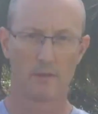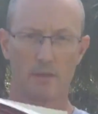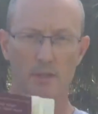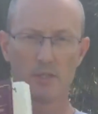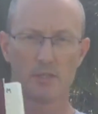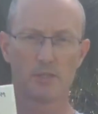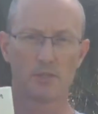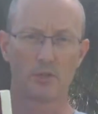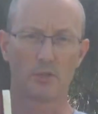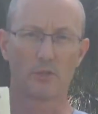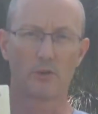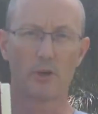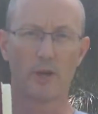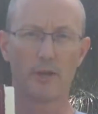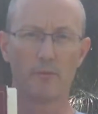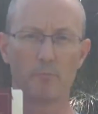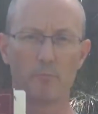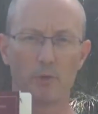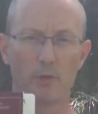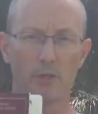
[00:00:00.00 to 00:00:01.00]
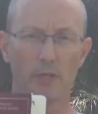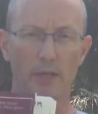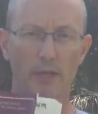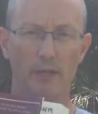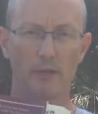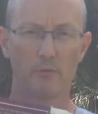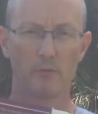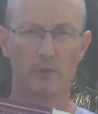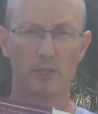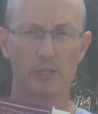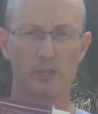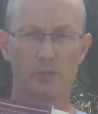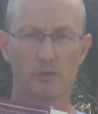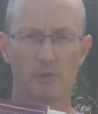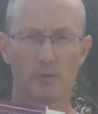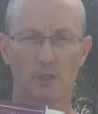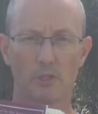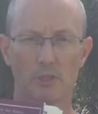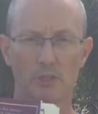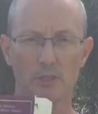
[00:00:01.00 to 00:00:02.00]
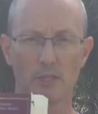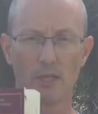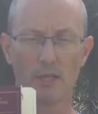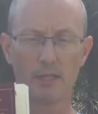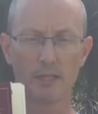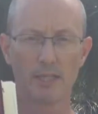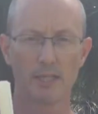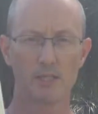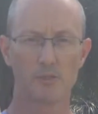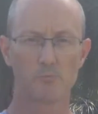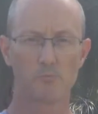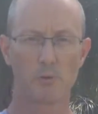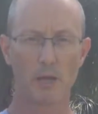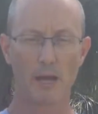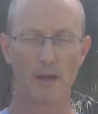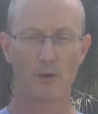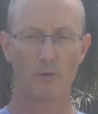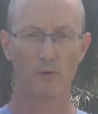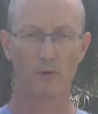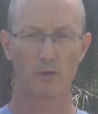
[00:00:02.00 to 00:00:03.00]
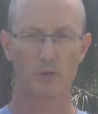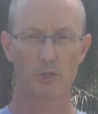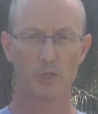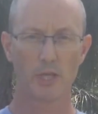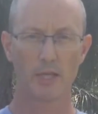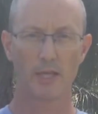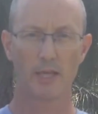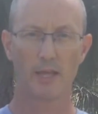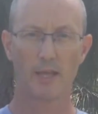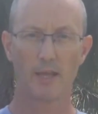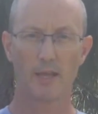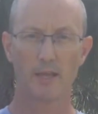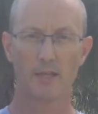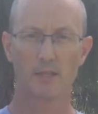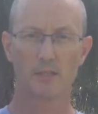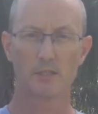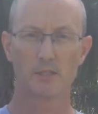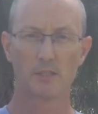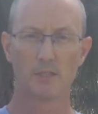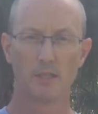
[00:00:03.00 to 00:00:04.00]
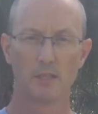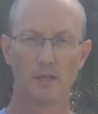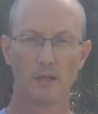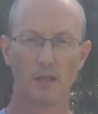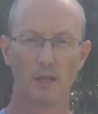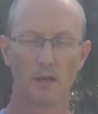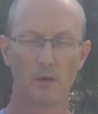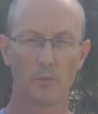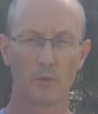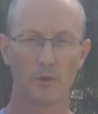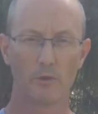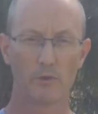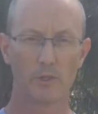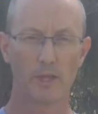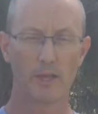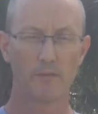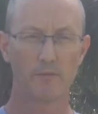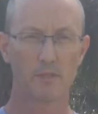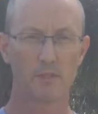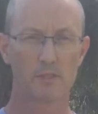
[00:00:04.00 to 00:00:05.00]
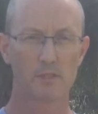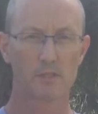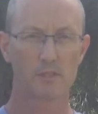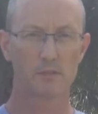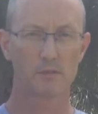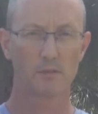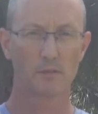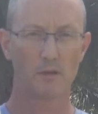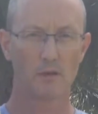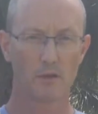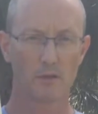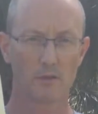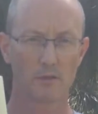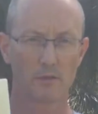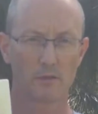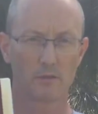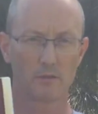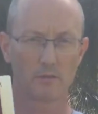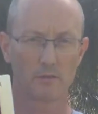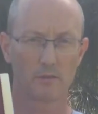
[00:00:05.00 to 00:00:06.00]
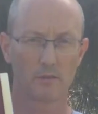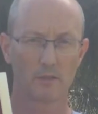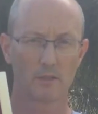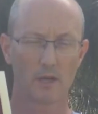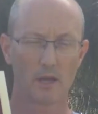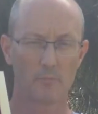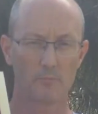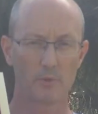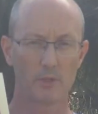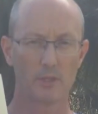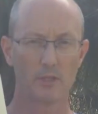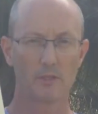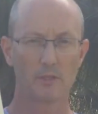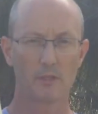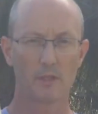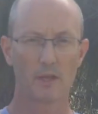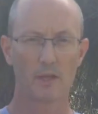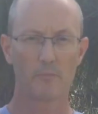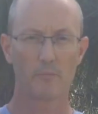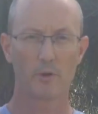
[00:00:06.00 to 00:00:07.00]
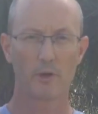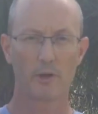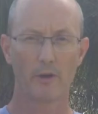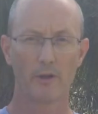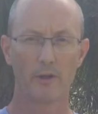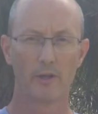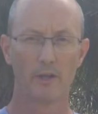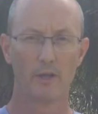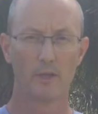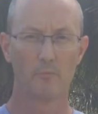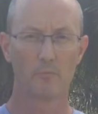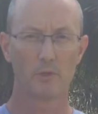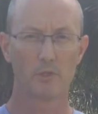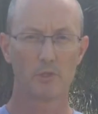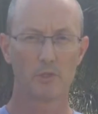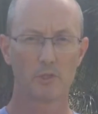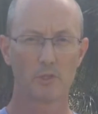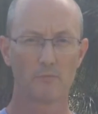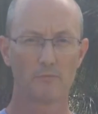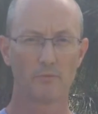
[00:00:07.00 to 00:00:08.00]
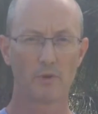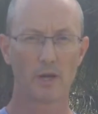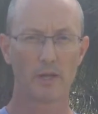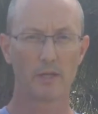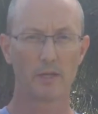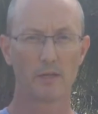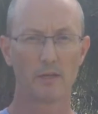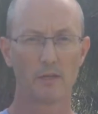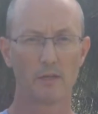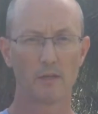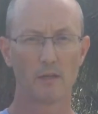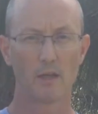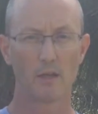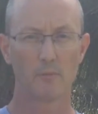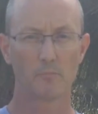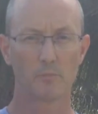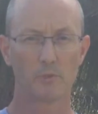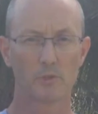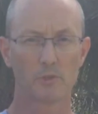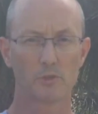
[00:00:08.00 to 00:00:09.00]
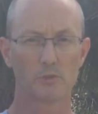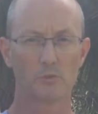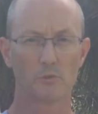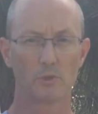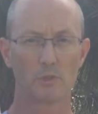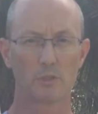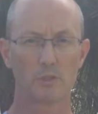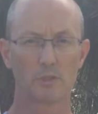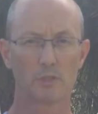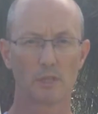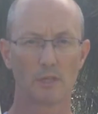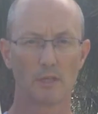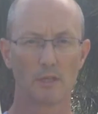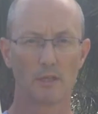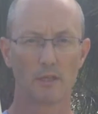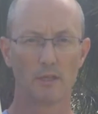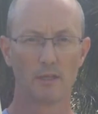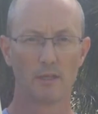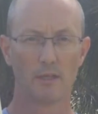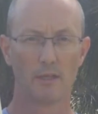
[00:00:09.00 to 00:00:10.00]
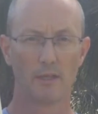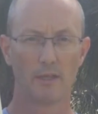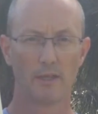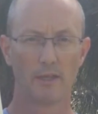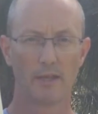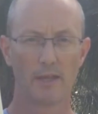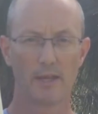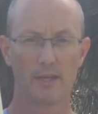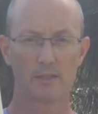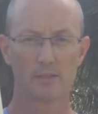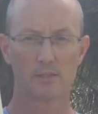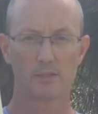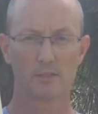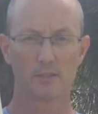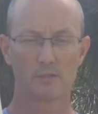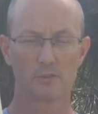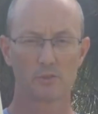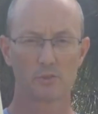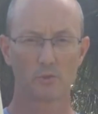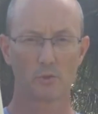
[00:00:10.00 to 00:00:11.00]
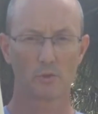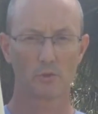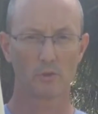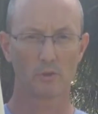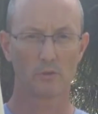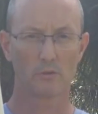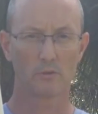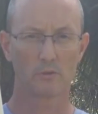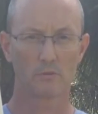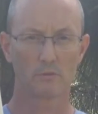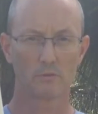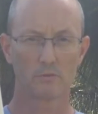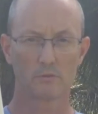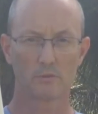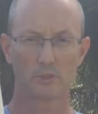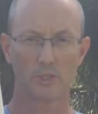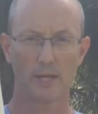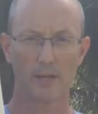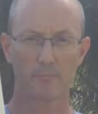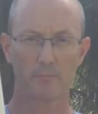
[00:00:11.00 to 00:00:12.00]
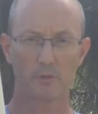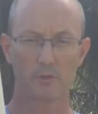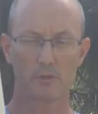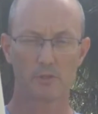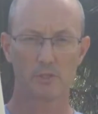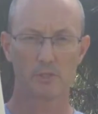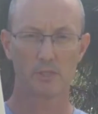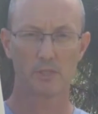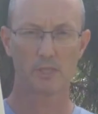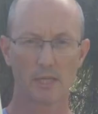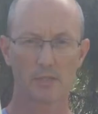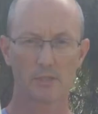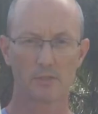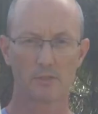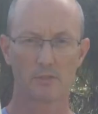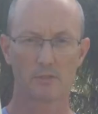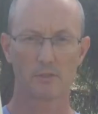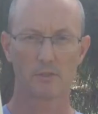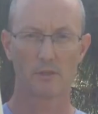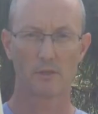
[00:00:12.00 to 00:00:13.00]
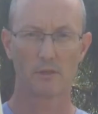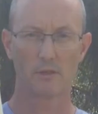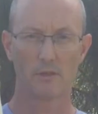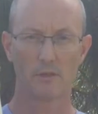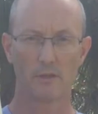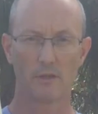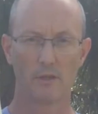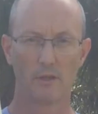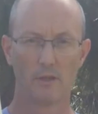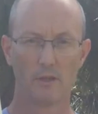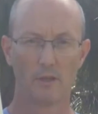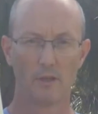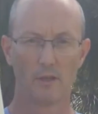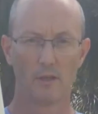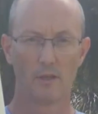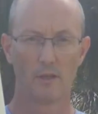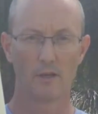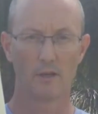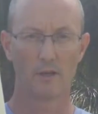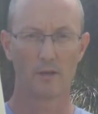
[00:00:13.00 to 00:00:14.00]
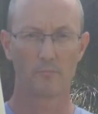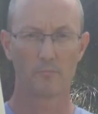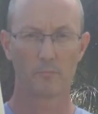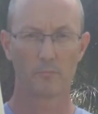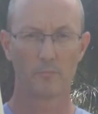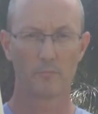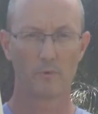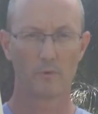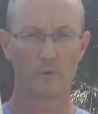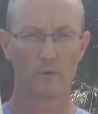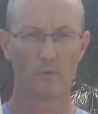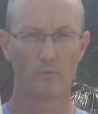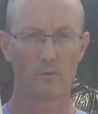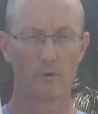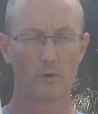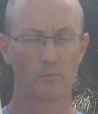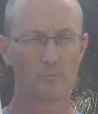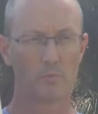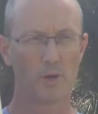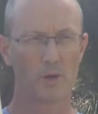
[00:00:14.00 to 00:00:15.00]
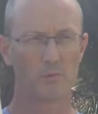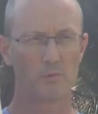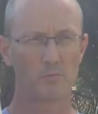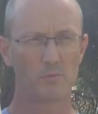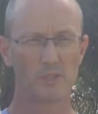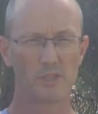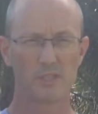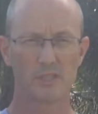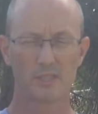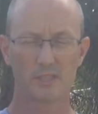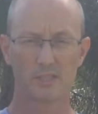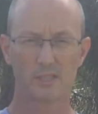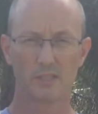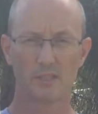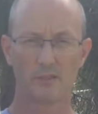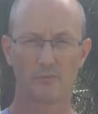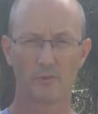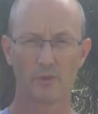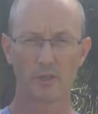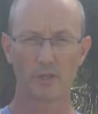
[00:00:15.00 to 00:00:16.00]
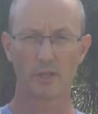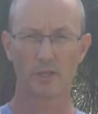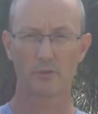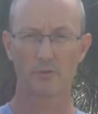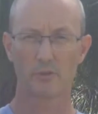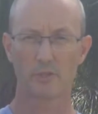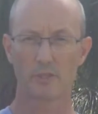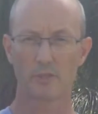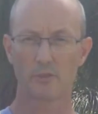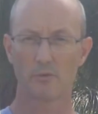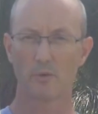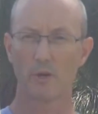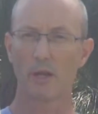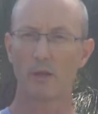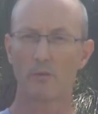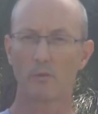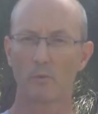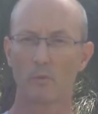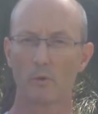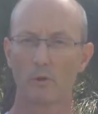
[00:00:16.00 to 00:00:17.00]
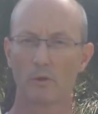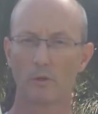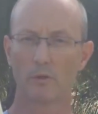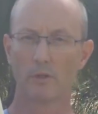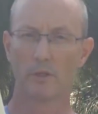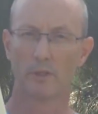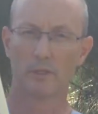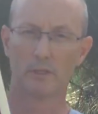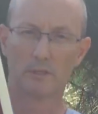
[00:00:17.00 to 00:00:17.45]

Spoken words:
This is a great book and resource, Kiss, Bow, or Shake Hands. We only have this hard copy in the library, but you can find it in a lot of bookstores. It has short little chapters and sections on over probably 60 different countries around the world.